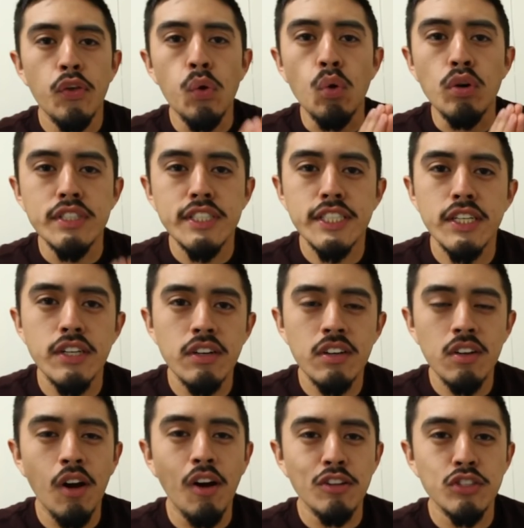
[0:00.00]
your center
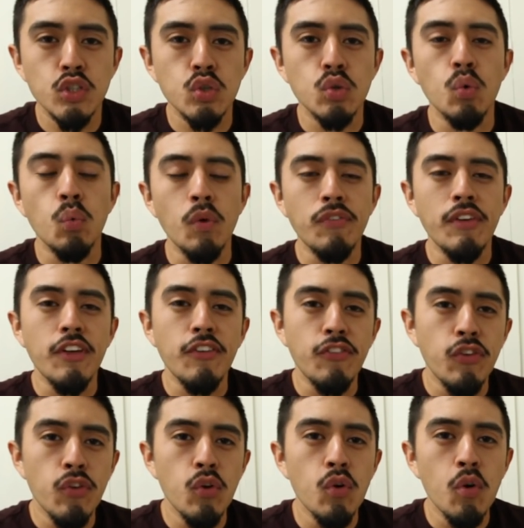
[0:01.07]
console with a
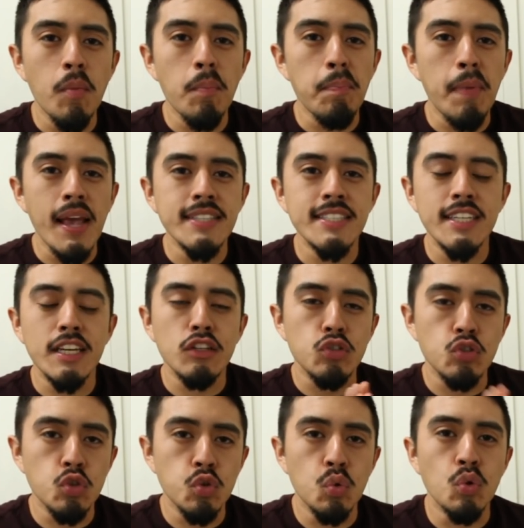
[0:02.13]
few
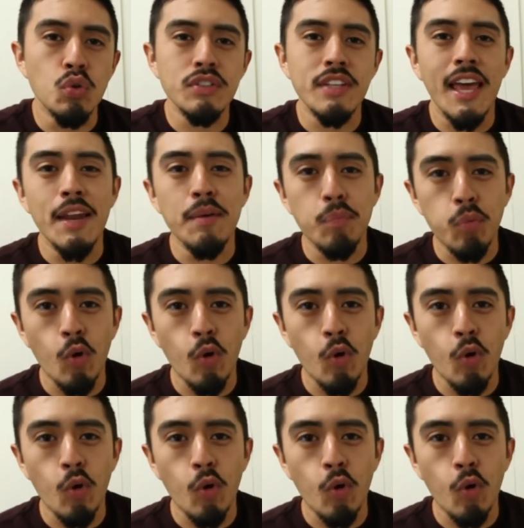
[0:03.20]
basic tools and